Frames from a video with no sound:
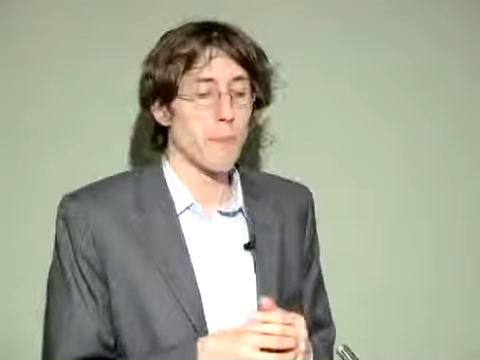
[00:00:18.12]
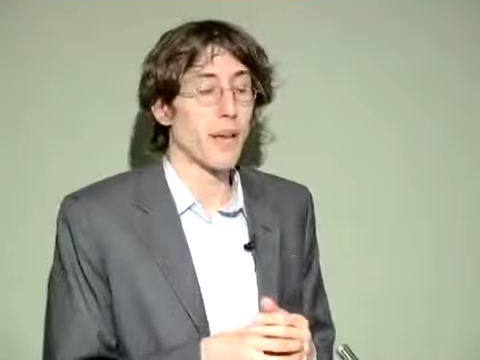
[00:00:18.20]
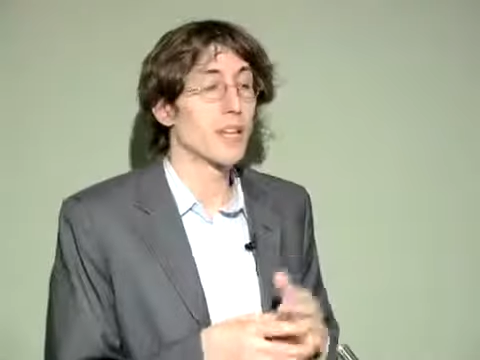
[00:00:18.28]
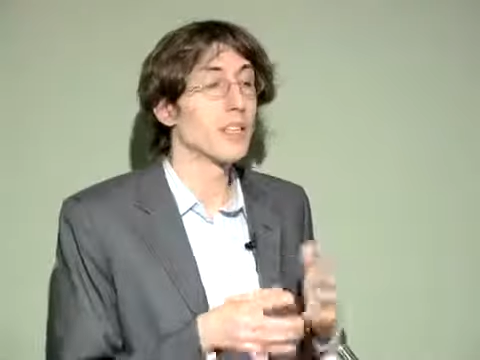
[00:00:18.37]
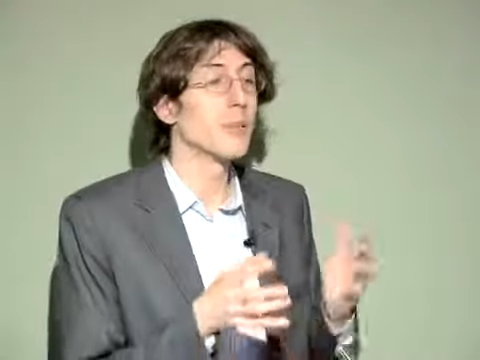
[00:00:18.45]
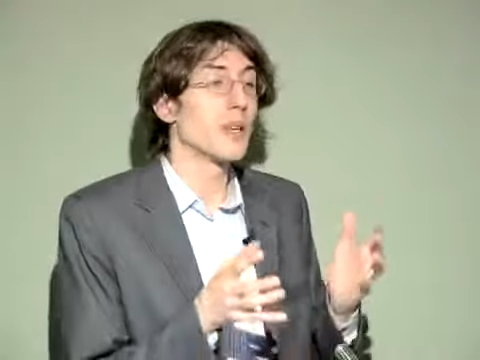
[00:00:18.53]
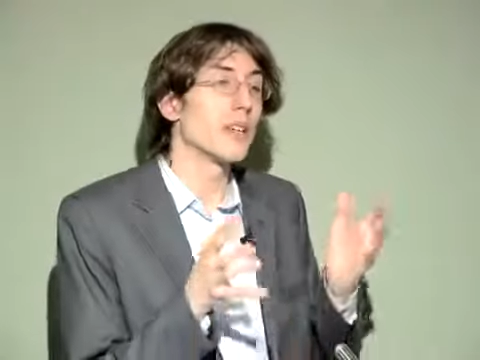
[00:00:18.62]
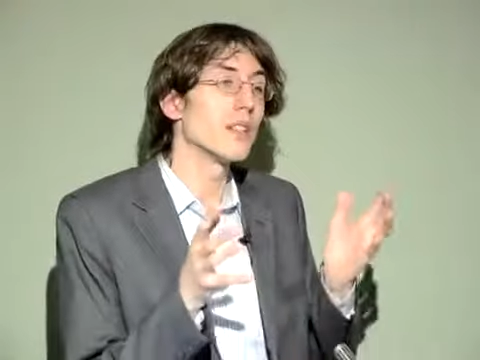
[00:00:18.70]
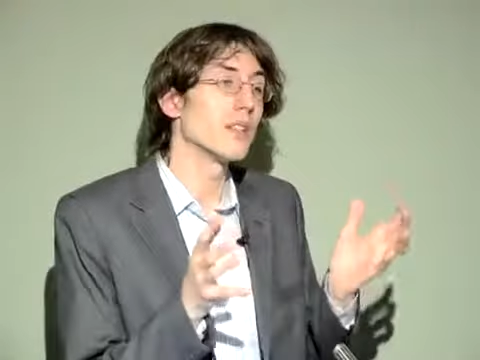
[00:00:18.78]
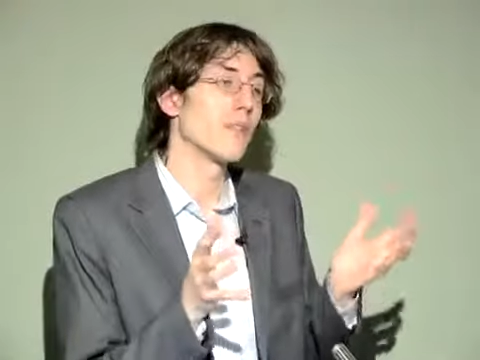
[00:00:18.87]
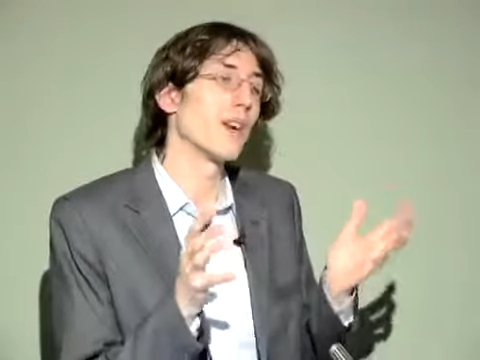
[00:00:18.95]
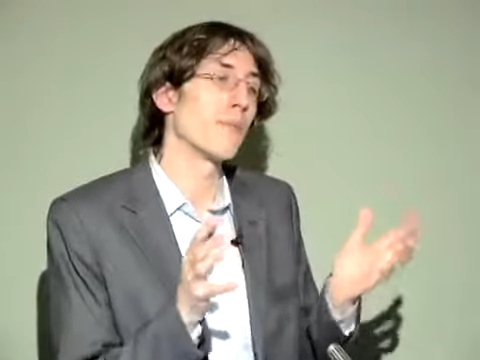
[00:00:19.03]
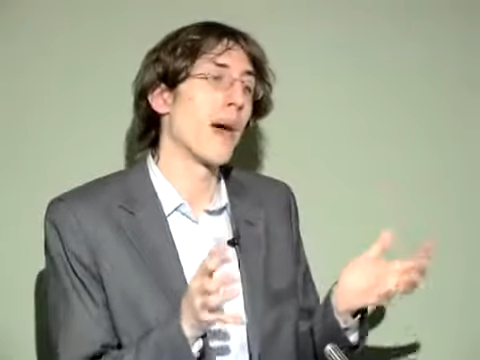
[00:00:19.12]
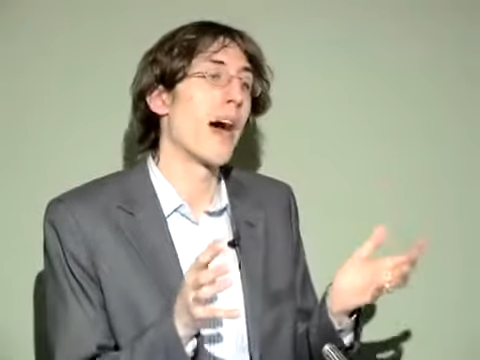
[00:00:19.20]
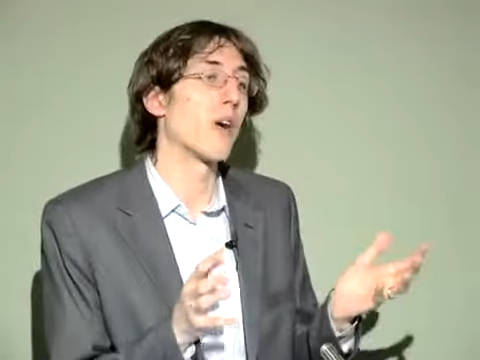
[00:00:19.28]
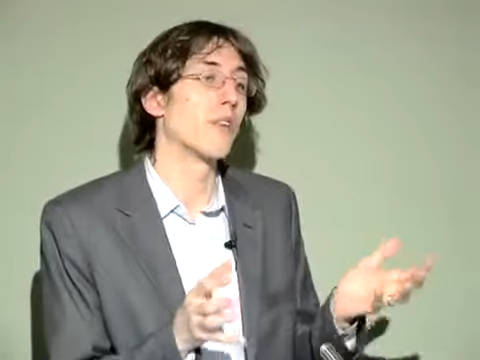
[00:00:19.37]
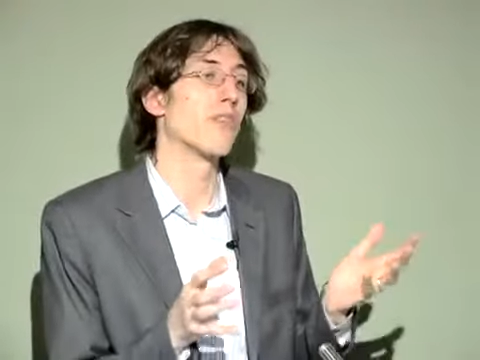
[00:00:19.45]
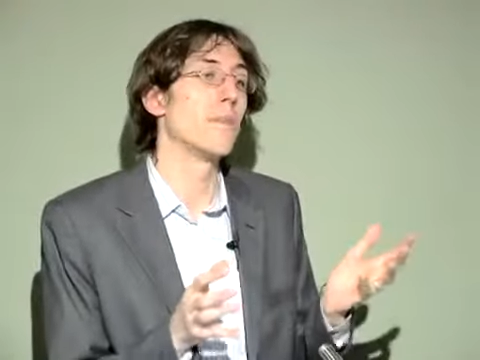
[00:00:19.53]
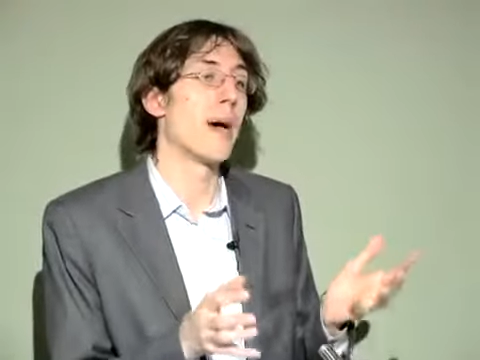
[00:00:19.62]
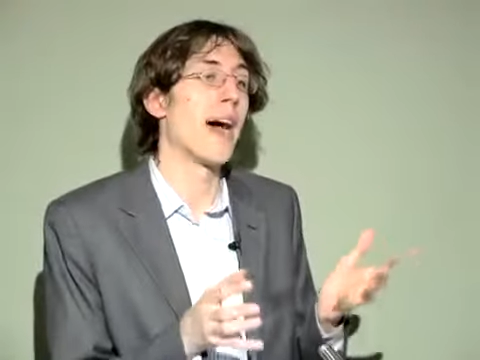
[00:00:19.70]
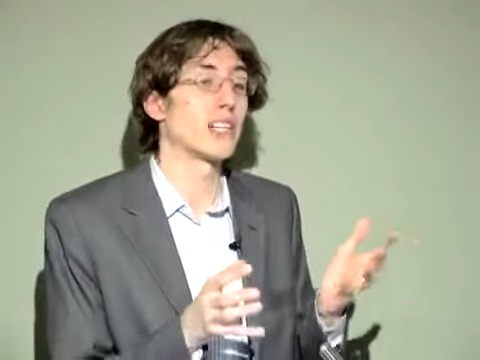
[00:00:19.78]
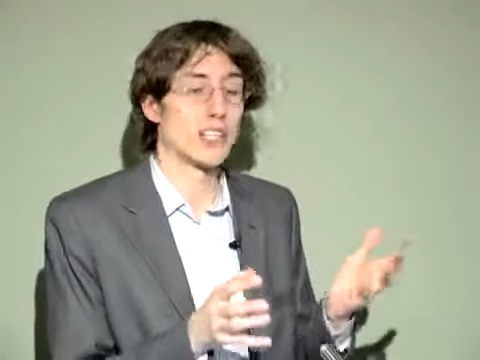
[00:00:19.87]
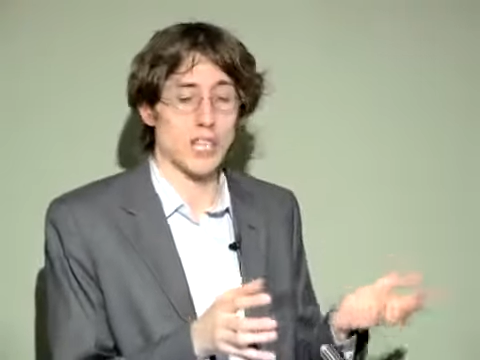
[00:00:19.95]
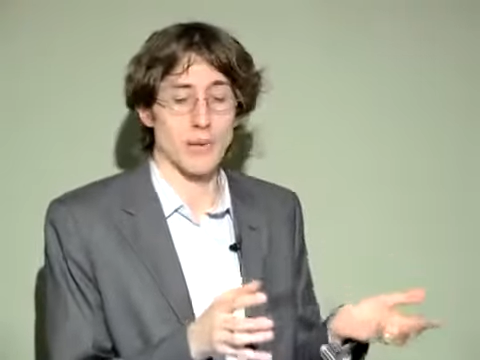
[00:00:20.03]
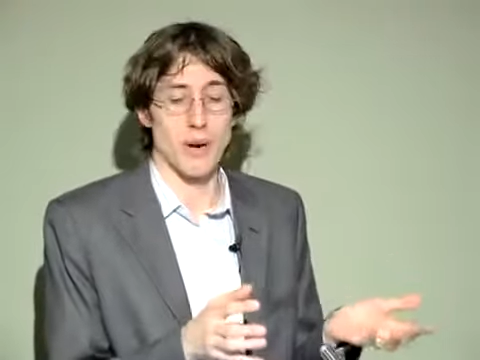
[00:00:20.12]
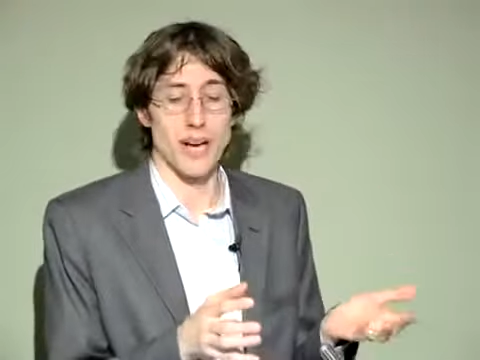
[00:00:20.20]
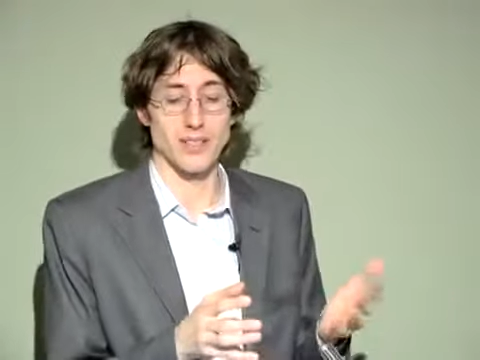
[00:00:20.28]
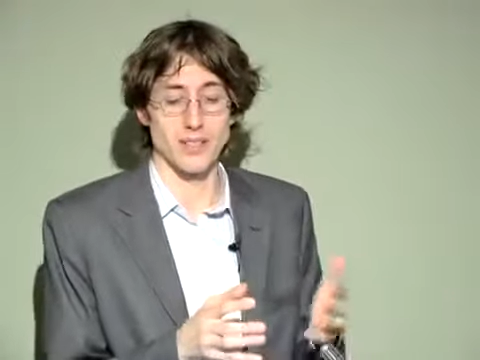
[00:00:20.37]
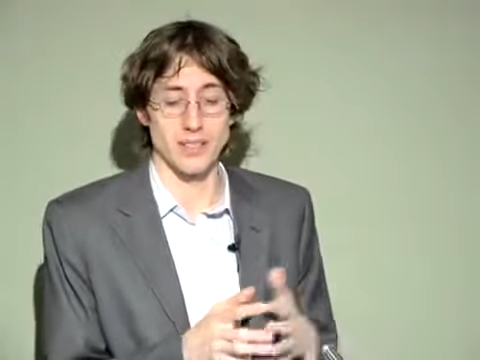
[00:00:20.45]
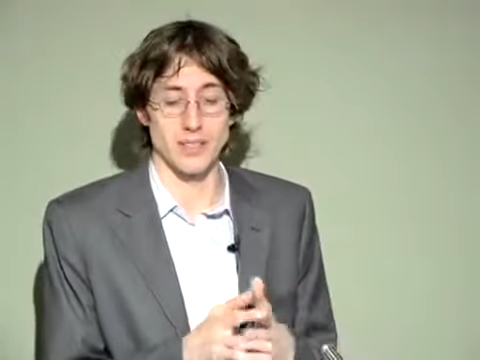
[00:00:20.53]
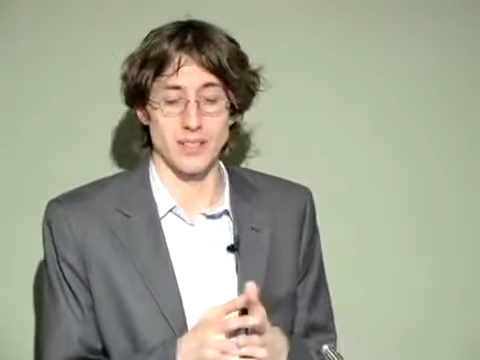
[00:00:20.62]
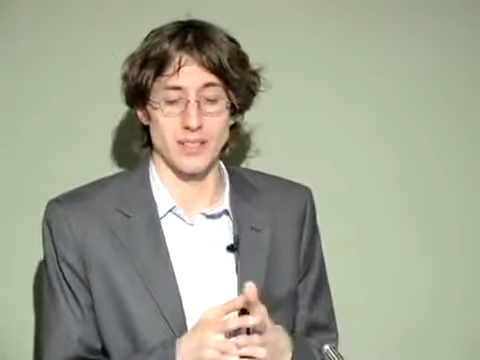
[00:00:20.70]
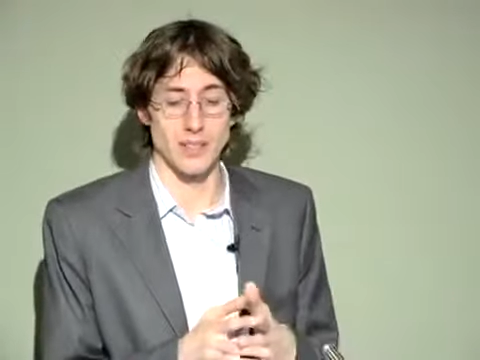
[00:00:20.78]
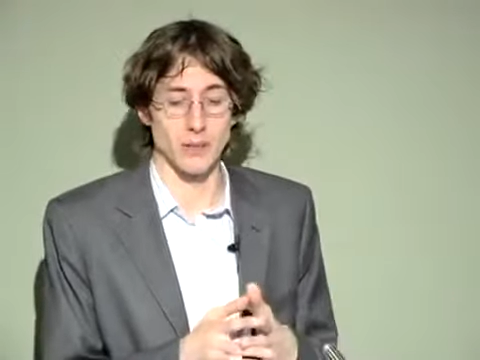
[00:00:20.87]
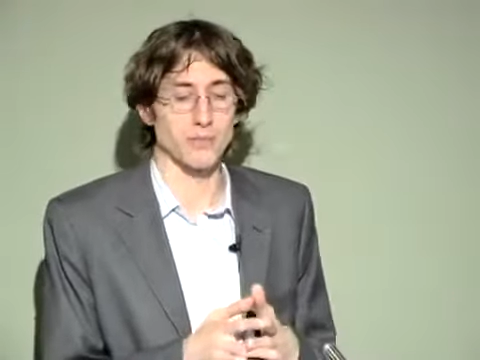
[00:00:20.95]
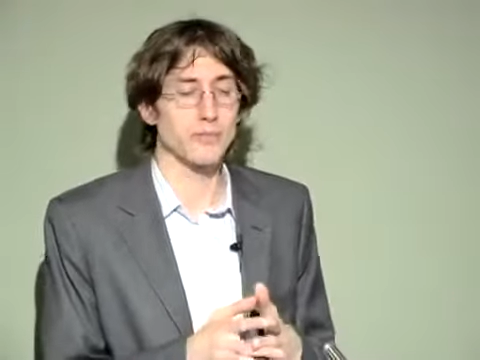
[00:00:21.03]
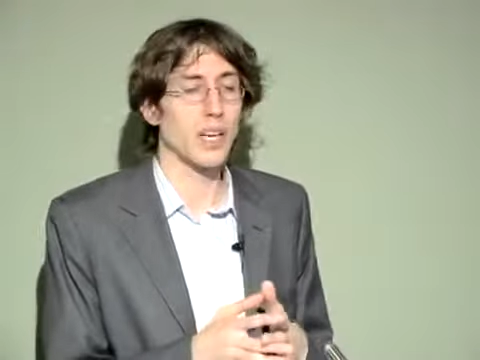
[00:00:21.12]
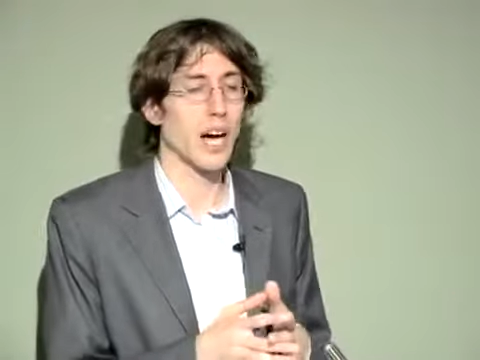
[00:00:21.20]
But Hadoop is a very powerful batch data processing system.